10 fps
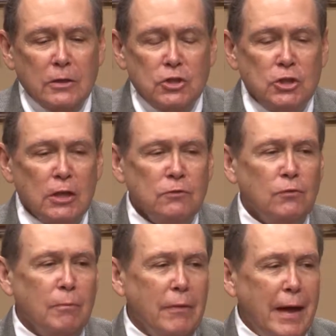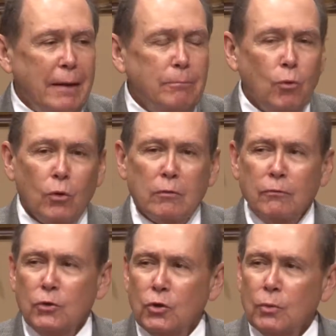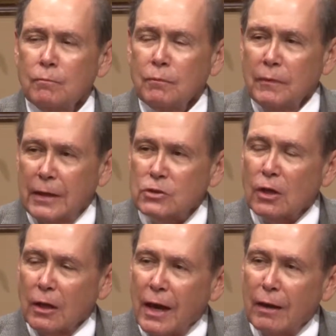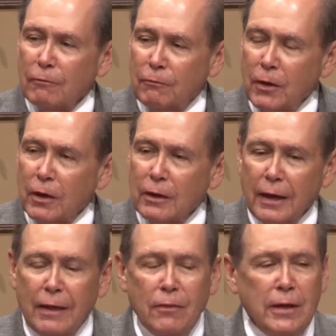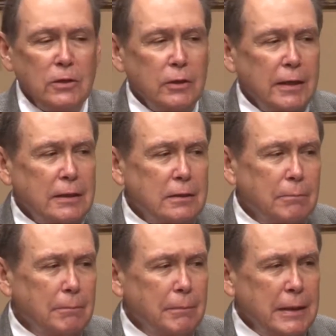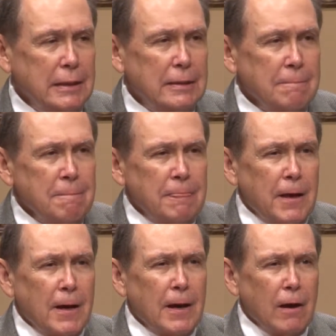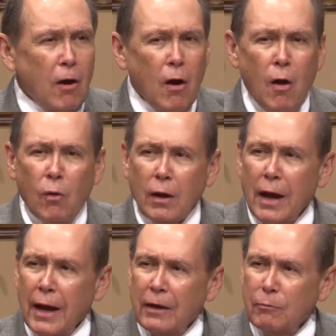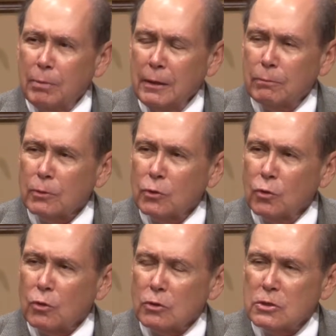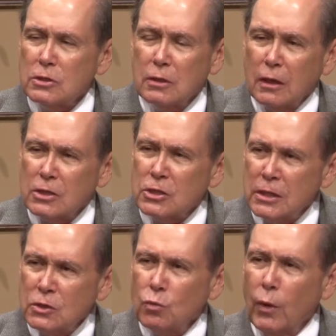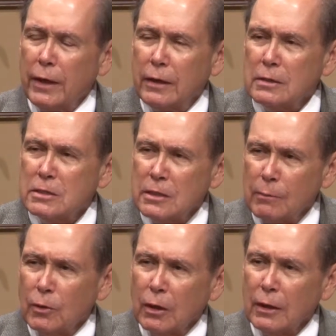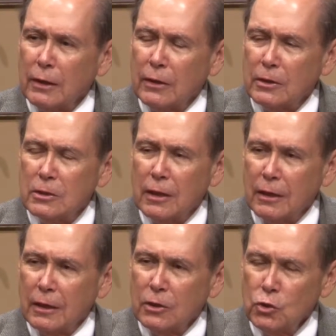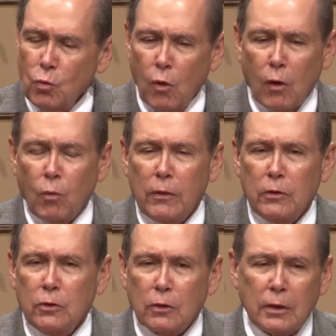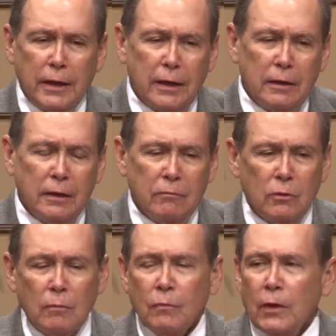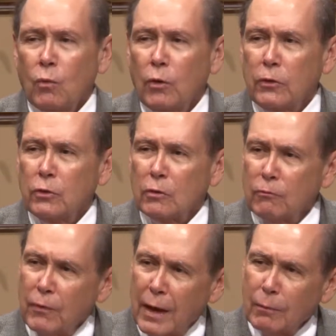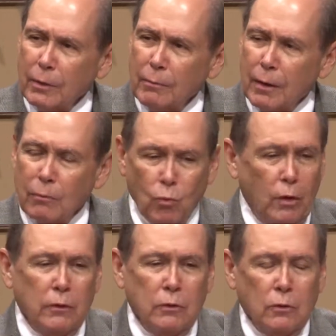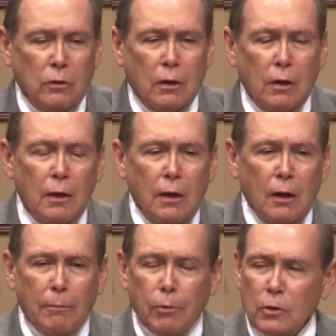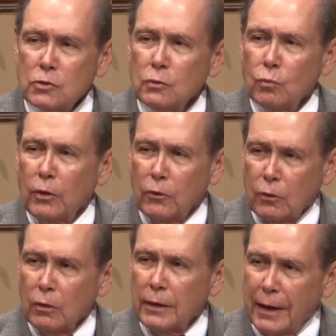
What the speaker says: just from that point of view, it's a lot of fun. And then you get to meet all kind of people who are situated similarly that you are, whether you're a caregiver, whether you're a family member, whether you're a person with early